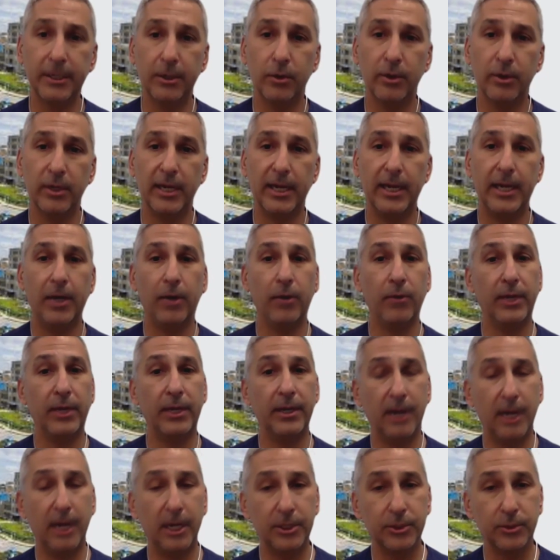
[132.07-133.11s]
okay? Are they
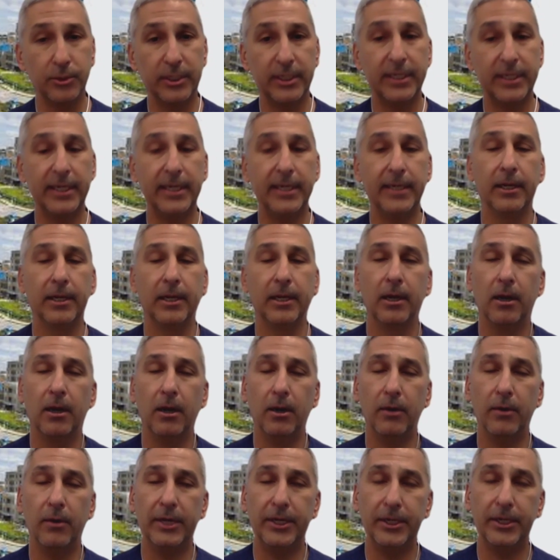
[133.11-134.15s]
not drinking? Are
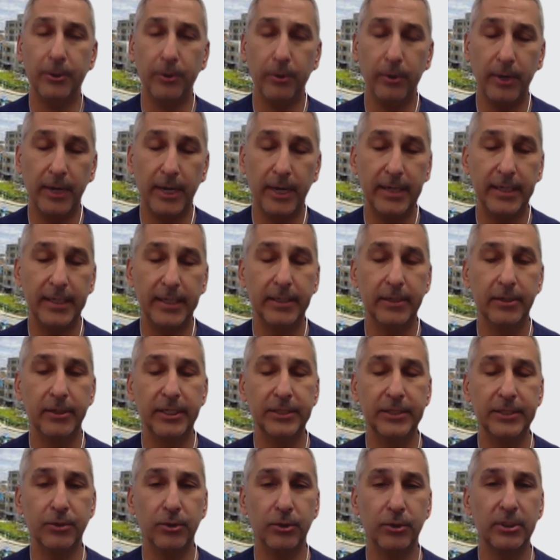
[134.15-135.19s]
they urinating?
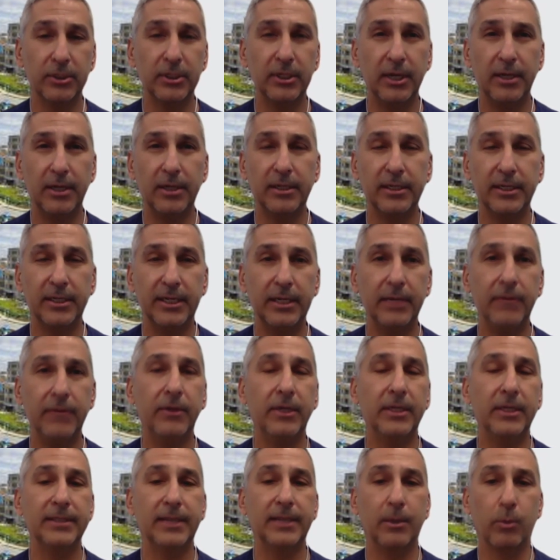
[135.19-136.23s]
These are kind of key
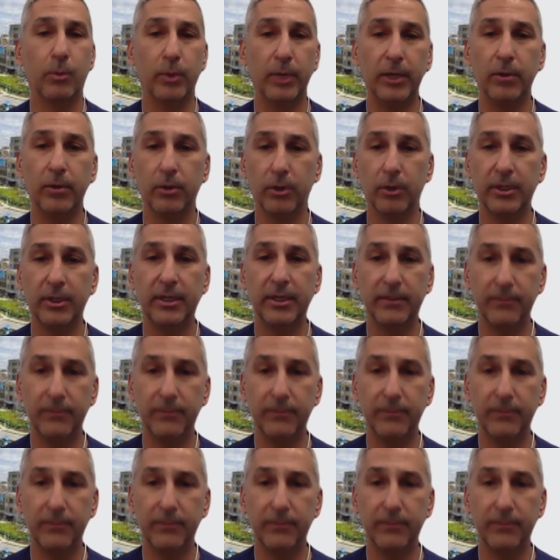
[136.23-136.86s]
things that we're looking